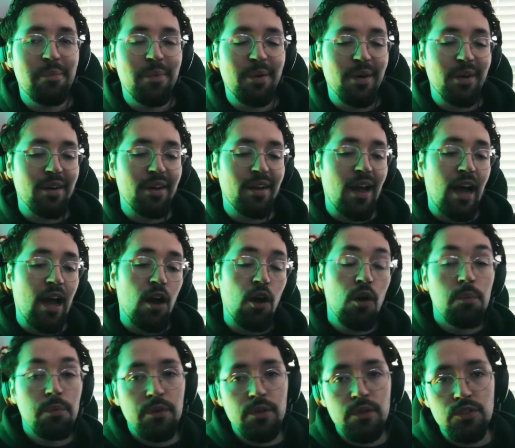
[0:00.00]
But I
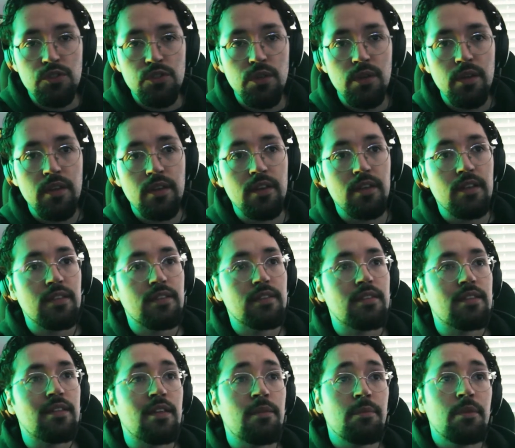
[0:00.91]
hope you enjoy
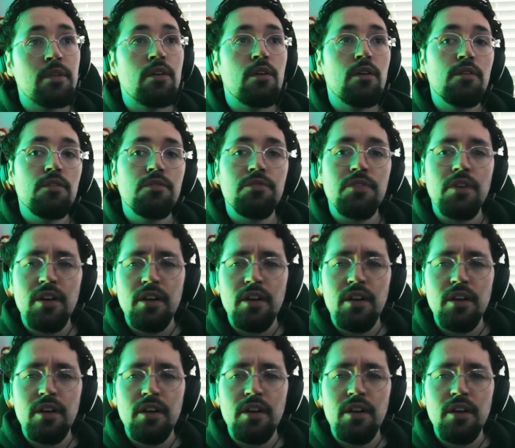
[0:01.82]
this. Let me know